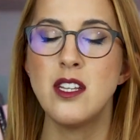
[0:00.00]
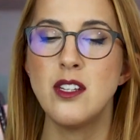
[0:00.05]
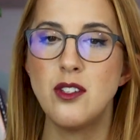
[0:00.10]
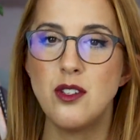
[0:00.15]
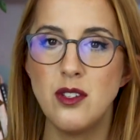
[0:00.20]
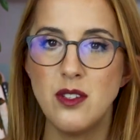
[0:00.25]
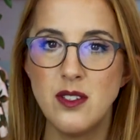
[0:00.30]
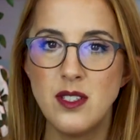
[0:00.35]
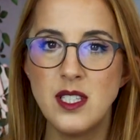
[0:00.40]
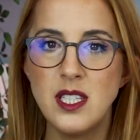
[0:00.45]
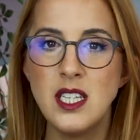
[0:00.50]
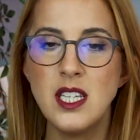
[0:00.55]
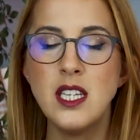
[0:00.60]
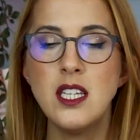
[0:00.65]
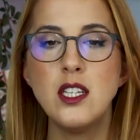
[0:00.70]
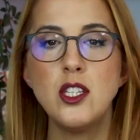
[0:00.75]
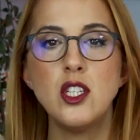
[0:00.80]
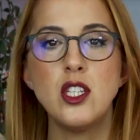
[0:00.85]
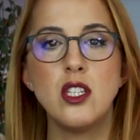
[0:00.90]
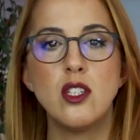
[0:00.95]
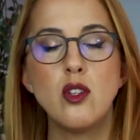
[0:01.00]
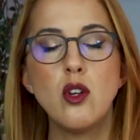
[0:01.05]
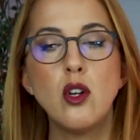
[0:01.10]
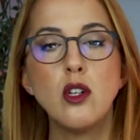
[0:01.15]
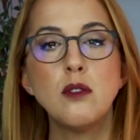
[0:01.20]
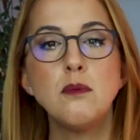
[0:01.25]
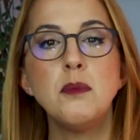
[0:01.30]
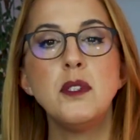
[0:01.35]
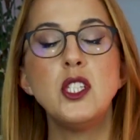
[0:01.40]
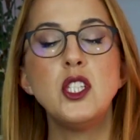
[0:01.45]
Do you see? She
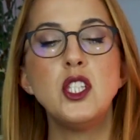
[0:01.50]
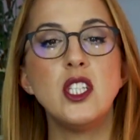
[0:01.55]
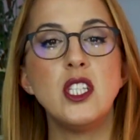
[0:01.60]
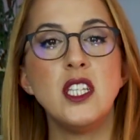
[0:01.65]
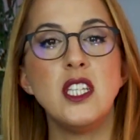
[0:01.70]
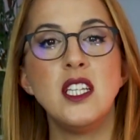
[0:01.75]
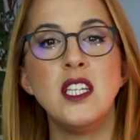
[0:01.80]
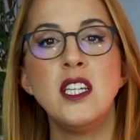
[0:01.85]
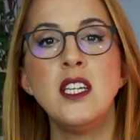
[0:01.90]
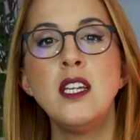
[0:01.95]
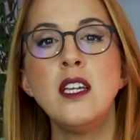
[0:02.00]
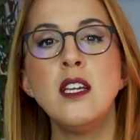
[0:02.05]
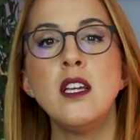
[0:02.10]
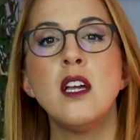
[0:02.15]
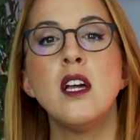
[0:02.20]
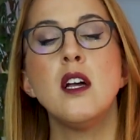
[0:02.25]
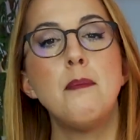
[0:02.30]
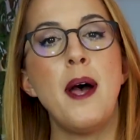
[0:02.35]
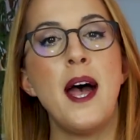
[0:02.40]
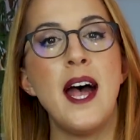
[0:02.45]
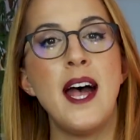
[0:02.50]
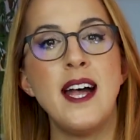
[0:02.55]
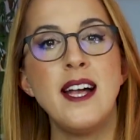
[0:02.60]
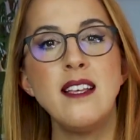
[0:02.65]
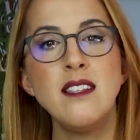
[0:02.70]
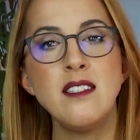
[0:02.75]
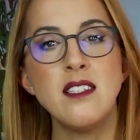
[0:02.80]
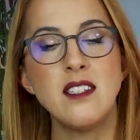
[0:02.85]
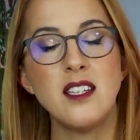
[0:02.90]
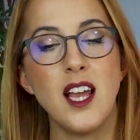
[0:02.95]
told me she
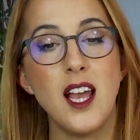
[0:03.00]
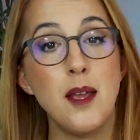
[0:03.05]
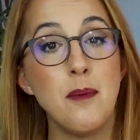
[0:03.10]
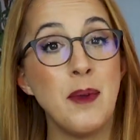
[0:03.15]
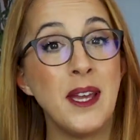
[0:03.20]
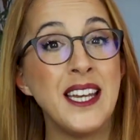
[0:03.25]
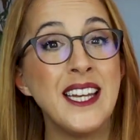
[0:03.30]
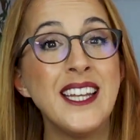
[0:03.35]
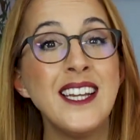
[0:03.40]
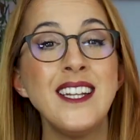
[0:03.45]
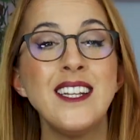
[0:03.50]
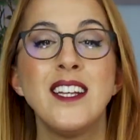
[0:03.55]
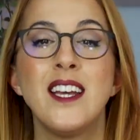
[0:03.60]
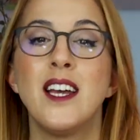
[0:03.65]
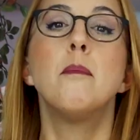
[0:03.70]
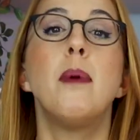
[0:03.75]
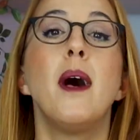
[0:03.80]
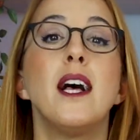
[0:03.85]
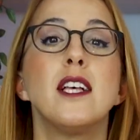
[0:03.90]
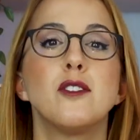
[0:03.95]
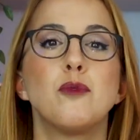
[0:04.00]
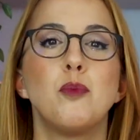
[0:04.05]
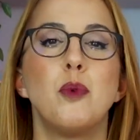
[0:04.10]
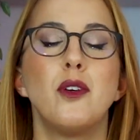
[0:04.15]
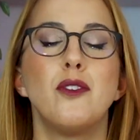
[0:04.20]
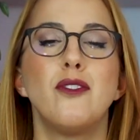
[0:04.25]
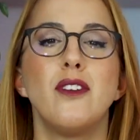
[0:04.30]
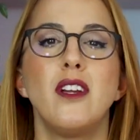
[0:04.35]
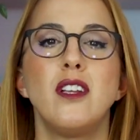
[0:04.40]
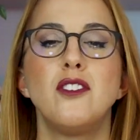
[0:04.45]
passed. I made it past
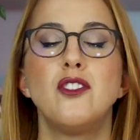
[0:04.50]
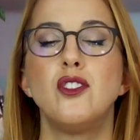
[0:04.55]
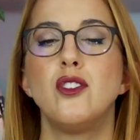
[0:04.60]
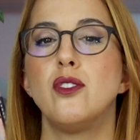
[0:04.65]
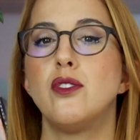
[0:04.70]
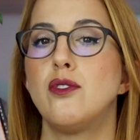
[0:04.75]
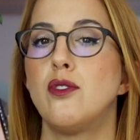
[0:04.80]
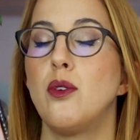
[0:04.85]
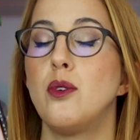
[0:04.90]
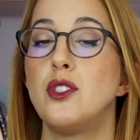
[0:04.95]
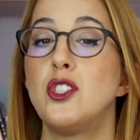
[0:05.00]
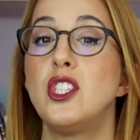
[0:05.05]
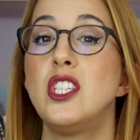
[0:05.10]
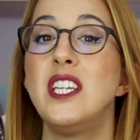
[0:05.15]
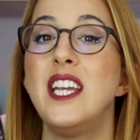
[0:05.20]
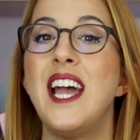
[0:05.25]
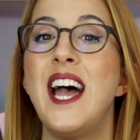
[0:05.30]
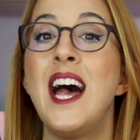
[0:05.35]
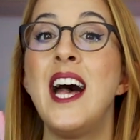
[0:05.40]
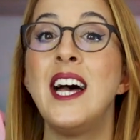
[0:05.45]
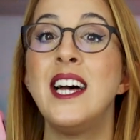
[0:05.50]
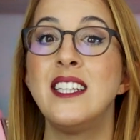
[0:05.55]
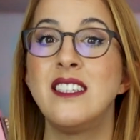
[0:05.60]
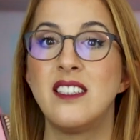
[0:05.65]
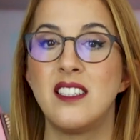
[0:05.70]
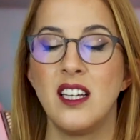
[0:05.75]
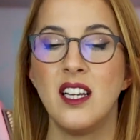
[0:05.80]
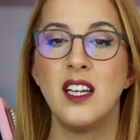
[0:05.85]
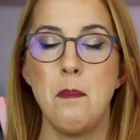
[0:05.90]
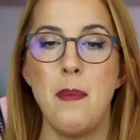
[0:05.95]
perfect. So she
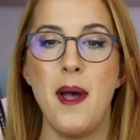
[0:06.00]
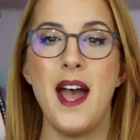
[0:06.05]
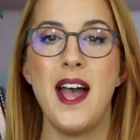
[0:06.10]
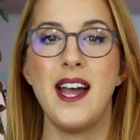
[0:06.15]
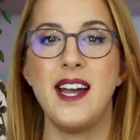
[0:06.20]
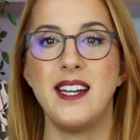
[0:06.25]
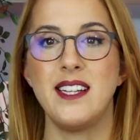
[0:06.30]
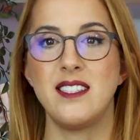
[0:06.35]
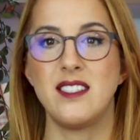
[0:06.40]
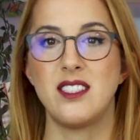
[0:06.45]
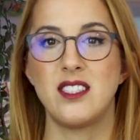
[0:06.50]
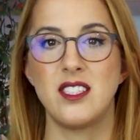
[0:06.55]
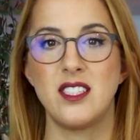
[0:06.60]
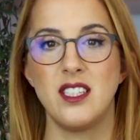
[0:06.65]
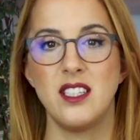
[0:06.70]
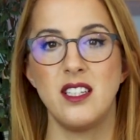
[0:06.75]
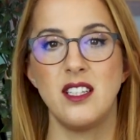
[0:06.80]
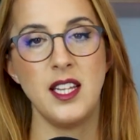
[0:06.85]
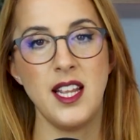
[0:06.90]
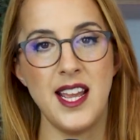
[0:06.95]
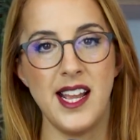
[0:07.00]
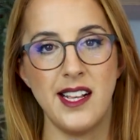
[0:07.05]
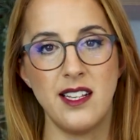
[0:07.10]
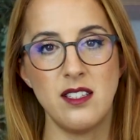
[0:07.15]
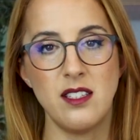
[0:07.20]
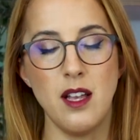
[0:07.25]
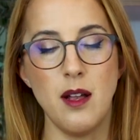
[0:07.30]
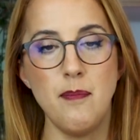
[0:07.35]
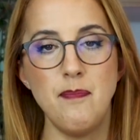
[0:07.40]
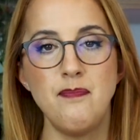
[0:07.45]
had passed the
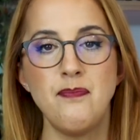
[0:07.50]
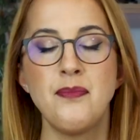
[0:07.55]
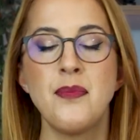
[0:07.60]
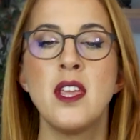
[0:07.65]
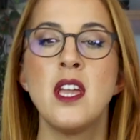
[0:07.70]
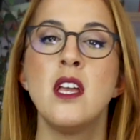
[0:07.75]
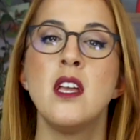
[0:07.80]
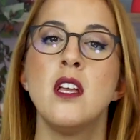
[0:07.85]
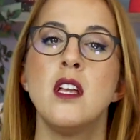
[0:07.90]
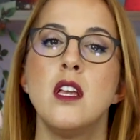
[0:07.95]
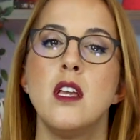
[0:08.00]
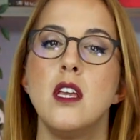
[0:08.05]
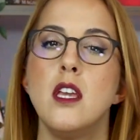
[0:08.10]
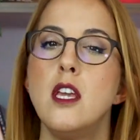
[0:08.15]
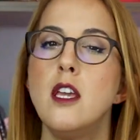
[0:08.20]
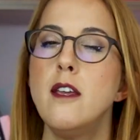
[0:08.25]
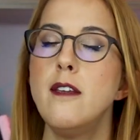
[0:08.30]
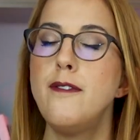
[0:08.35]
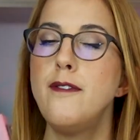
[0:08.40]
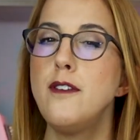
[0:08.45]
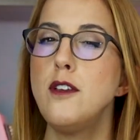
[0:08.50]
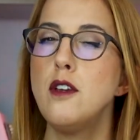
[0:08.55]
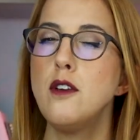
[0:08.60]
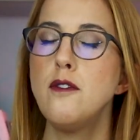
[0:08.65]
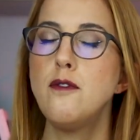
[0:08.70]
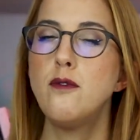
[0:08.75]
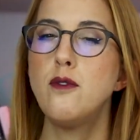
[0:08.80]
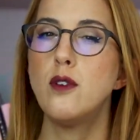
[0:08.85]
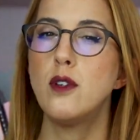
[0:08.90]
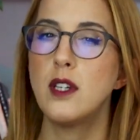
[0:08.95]
exam. If you
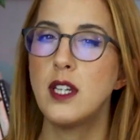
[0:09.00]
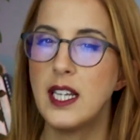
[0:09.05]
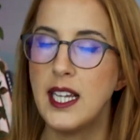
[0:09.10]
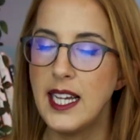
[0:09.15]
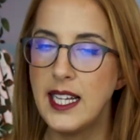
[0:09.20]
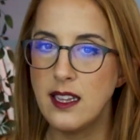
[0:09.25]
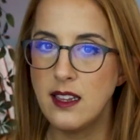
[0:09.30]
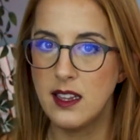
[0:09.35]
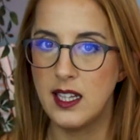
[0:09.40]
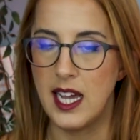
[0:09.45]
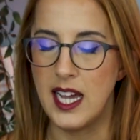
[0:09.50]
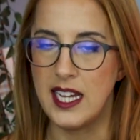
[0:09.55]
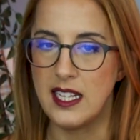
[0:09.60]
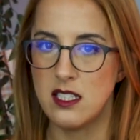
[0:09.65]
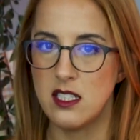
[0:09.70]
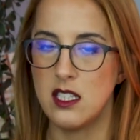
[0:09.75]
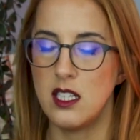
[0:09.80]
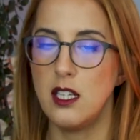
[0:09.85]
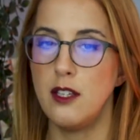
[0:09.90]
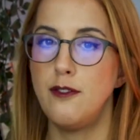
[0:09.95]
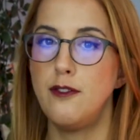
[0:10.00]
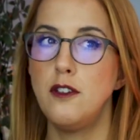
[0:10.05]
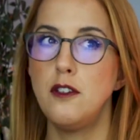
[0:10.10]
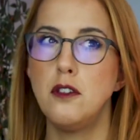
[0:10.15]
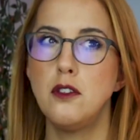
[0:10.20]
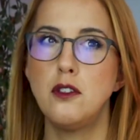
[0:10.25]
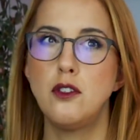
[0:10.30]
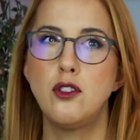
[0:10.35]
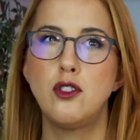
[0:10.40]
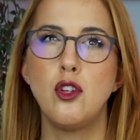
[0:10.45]
forget that, if
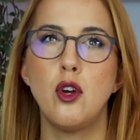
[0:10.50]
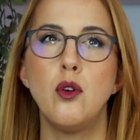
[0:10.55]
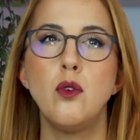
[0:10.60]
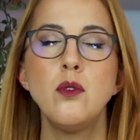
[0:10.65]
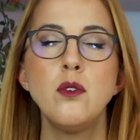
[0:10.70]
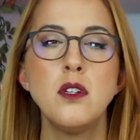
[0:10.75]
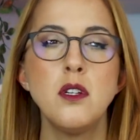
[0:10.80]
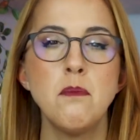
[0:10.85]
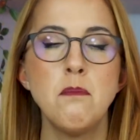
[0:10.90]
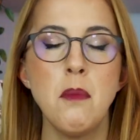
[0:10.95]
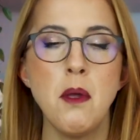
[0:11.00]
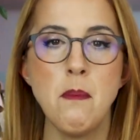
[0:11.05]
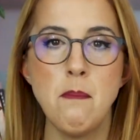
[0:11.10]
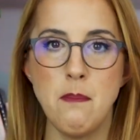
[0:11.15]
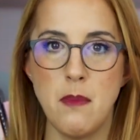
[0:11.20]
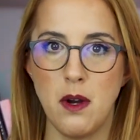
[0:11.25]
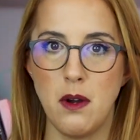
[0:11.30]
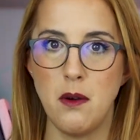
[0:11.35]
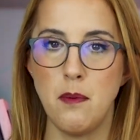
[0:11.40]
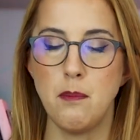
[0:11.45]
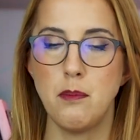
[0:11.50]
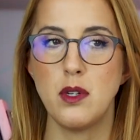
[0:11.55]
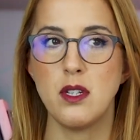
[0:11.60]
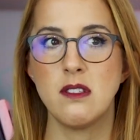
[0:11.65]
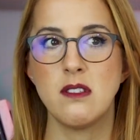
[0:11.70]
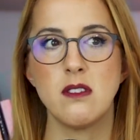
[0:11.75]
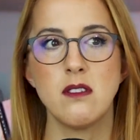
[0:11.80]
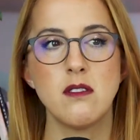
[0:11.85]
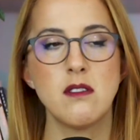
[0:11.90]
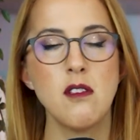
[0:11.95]
you don't remember
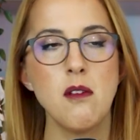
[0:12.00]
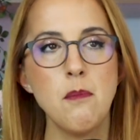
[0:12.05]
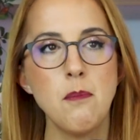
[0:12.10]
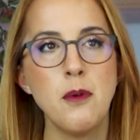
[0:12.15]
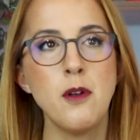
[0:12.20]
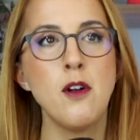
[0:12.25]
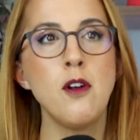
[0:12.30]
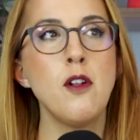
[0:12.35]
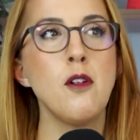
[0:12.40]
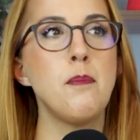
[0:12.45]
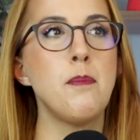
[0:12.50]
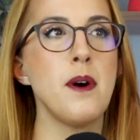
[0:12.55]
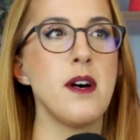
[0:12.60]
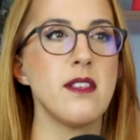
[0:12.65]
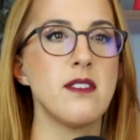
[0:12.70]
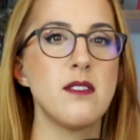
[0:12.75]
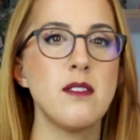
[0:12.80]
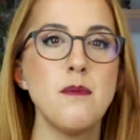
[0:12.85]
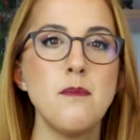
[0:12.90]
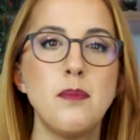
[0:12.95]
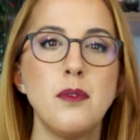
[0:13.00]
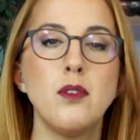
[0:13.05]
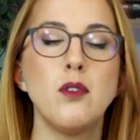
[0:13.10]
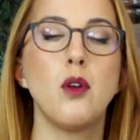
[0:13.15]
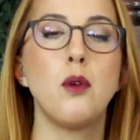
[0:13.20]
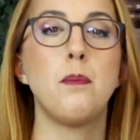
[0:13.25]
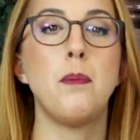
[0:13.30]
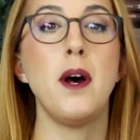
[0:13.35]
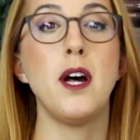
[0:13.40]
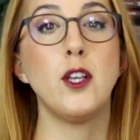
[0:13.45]
present simple, past simple,
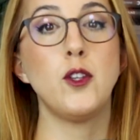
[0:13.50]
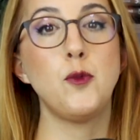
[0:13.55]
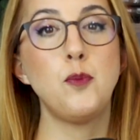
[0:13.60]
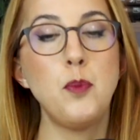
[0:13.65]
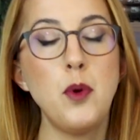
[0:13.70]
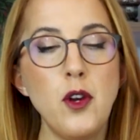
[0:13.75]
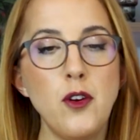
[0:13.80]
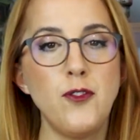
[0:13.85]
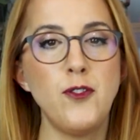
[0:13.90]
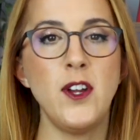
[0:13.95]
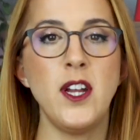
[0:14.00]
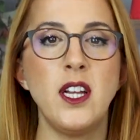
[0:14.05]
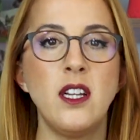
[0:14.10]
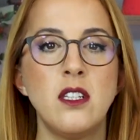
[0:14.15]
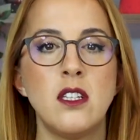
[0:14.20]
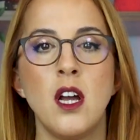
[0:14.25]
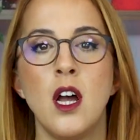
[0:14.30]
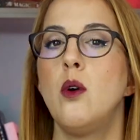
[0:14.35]
or past perfect,